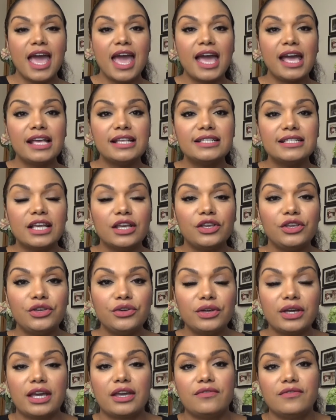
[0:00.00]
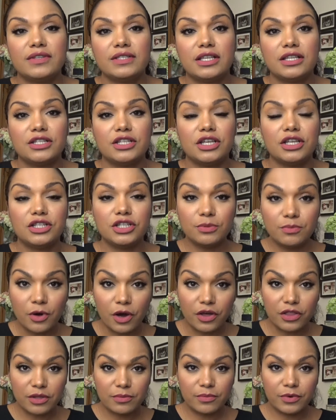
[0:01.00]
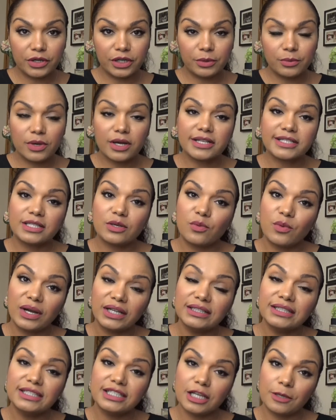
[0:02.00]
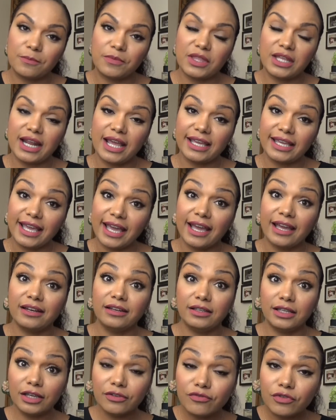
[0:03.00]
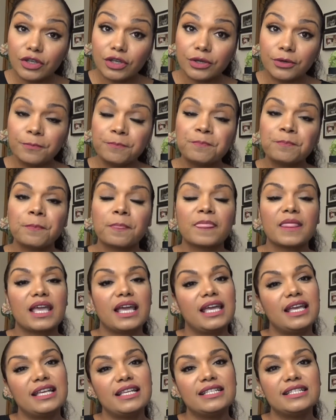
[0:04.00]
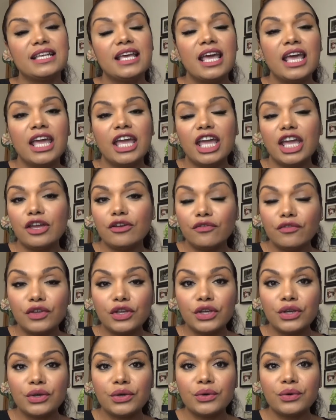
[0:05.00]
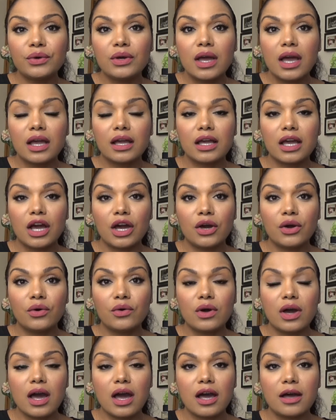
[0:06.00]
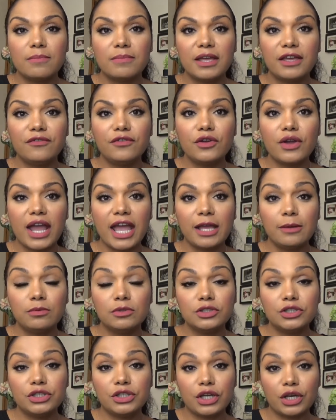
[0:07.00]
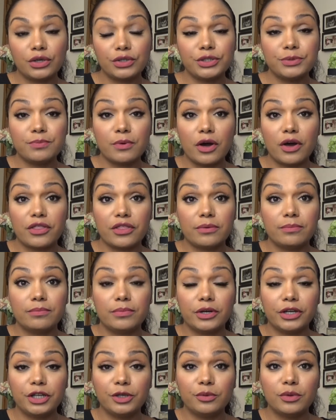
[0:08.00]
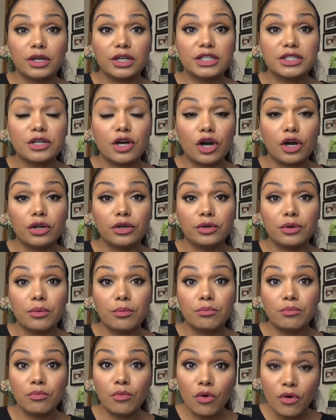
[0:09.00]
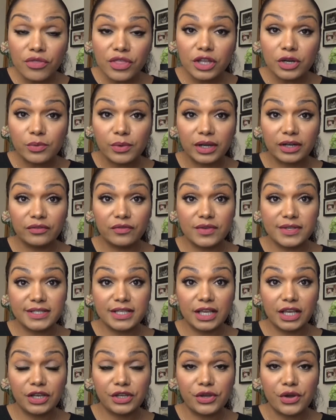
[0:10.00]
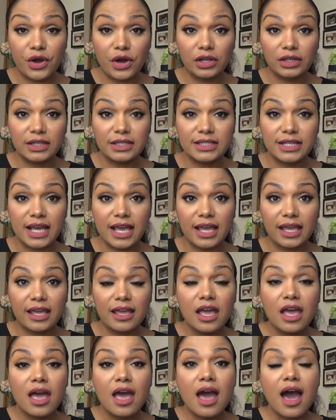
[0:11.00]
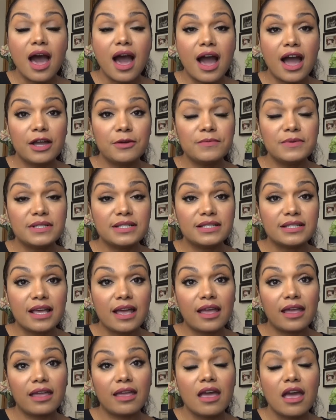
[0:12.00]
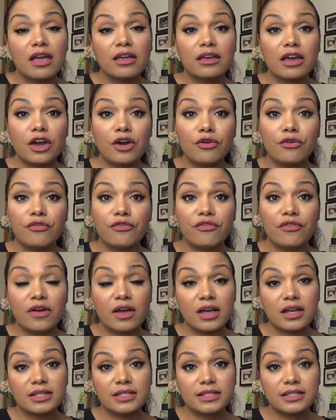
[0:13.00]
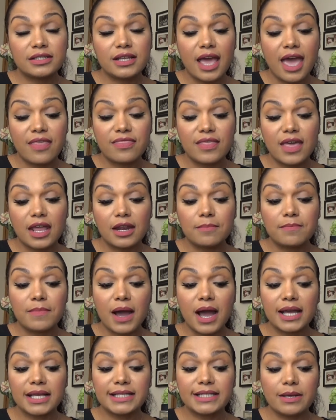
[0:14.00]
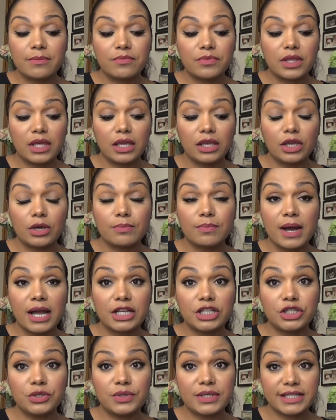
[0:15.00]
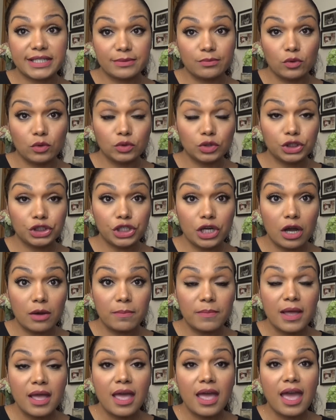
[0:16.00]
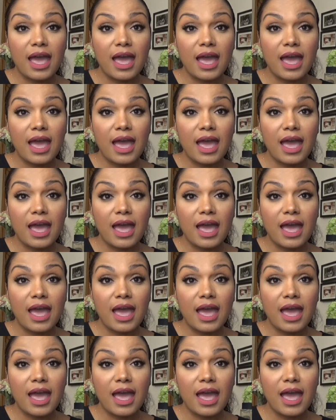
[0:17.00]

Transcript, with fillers: As a UK visitor to Bath and Body Works, the one tip that I can give you is if you go, if you're able to go to Bath and Body Works on more than one visit in your holiday, I would say go first and then buy something, do a small shop.